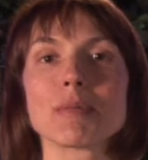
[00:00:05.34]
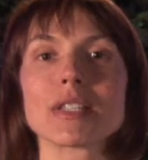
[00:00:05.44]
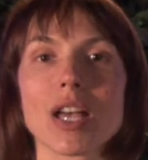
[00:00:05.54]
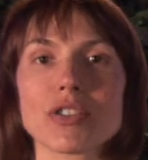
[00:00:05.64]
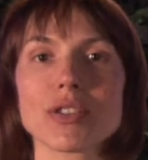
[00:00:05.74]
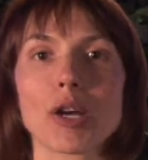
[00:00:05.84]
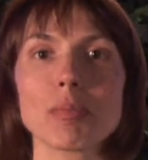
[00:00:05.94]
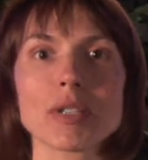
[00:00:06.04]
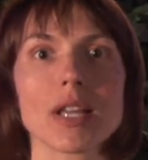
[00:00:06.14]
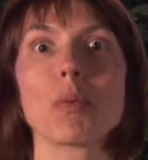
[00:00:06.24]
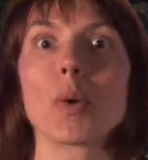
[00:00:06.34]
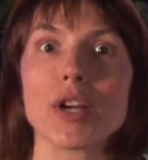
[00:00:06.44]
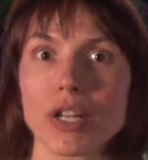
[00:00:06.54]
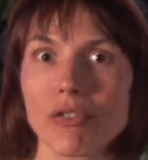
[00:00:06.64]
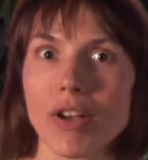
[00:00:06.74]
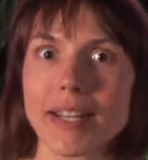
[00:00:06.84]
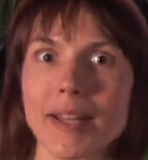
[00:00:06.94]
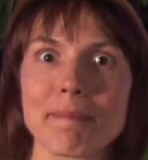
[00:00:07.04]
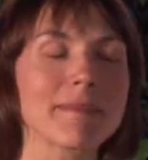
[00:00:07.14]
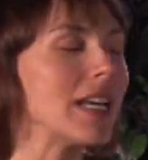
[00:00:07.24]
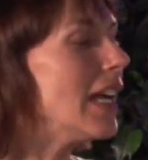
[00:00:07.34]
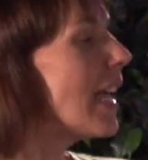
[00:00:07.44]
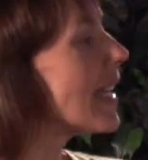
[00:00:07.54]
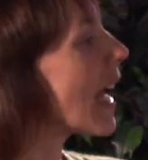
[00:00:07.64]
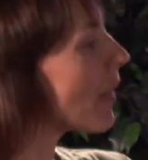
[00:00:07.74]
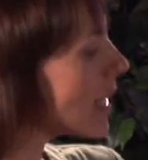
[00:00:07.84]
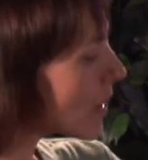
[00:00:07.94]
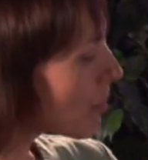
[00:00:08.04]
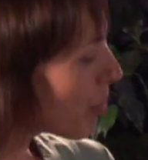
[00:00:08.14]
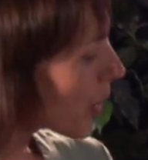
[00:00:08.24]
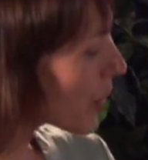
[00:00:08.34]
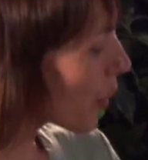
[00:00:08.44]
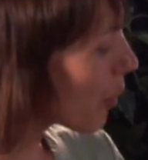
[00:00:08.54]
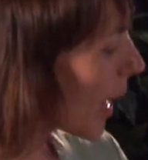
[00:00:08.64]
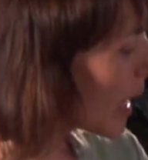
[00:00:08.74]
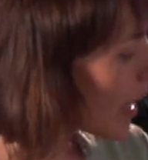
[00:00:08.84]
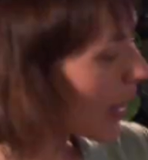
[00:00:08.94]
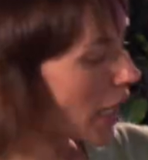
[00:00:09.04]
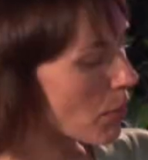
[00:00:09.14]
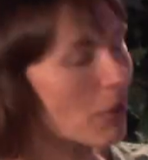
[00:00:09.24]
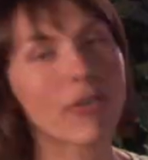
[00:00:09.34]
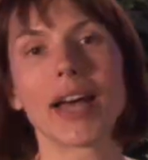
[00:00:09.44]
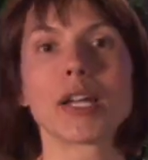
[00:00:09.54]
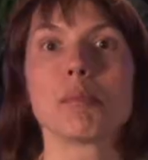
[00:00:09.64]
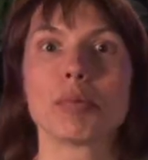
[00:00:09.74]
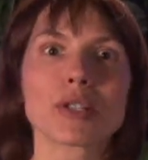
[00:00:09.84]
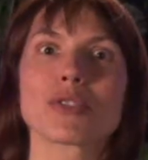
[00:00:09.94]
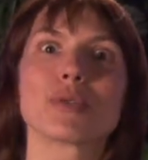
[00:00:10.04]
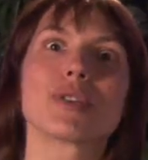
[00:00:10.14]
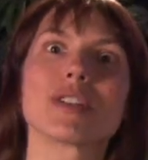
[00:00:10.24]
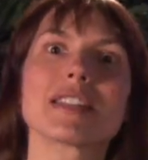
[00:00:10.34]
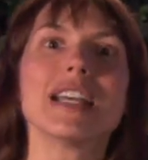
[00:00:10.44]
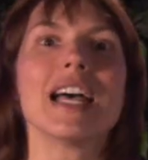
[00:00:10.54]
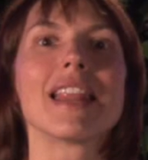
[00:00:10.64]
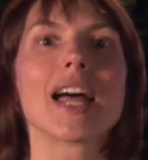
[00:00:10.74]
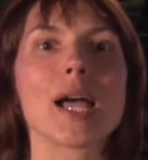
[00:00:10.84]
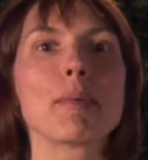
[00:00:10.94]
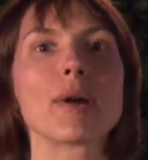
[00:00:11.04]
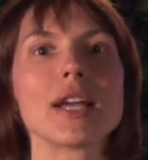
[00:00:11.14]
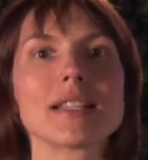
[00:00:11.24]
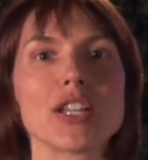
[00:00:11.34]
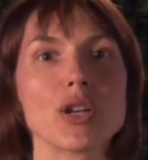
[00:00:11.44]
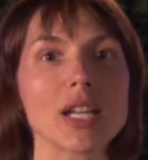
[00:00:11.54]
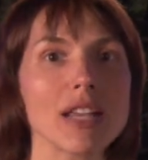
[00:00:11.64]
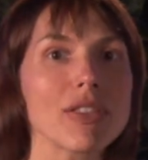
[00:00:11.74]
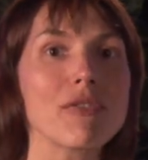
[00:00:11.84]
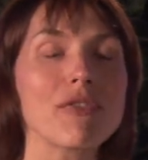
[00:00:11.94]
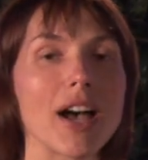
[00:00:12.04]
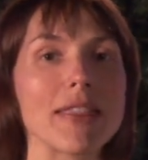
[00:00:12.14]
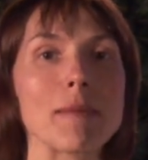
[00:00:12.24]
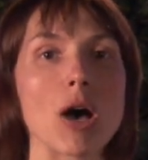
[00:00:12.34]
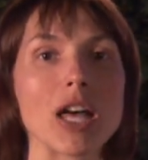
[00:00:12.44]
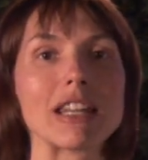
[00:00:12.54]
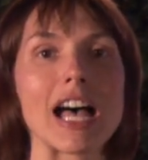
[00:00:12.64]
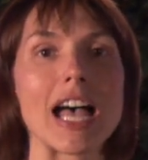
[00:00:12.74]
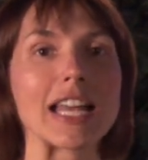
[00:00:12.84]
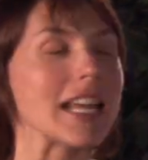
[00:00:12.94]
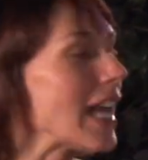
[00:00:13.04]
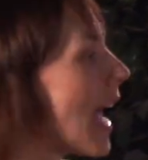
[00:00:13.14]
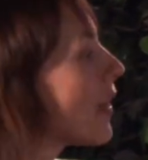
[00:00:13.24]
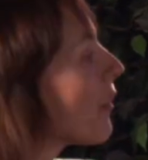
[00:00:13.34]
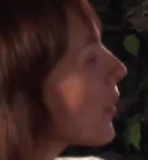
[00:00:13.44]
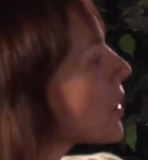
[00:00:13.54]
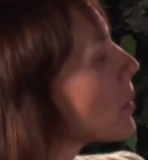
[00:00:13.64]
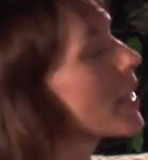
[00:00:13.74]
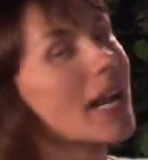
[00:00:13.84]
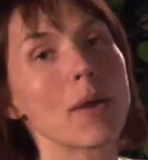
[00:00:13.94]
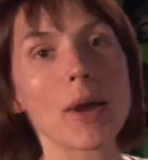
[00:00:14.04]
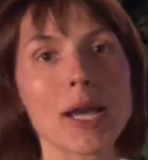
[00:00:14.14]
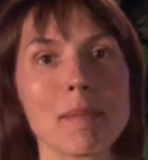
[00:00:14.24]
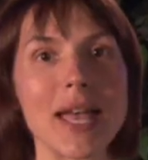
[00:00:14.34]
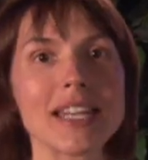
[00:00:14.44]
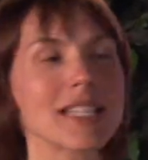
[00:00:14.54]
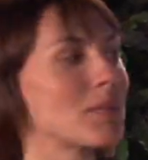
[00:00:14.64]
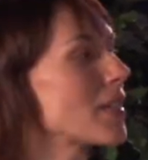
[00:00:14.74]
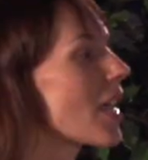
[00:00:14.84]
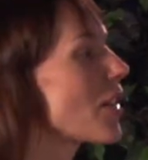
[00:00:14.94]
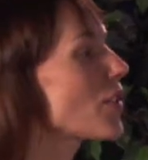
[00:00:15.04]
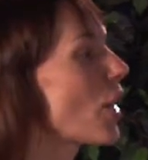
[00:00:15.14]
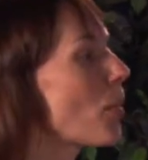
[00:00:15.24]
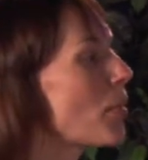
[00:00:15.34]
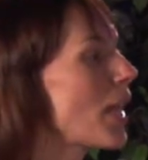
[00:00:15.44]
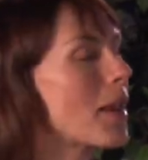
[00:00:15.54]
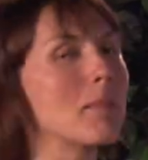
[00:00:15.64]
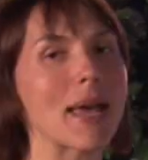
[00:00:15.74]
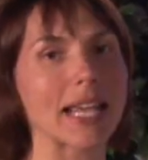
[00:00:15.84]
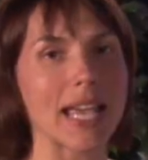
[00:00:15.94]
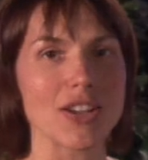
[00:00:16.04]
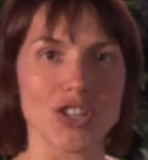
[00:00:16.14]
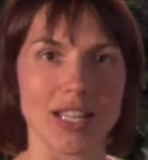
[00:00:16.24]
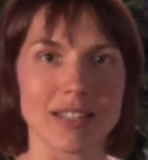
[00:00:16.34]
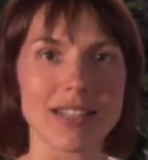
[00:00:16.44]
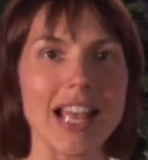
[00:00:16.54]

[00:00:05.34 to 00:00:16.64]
a massage therapist and where you can find them. Now, these books are great, and they can be found in bookstores, libraries, and you can even find them online. And the first one that I recommend is Massage Therapy and Medications.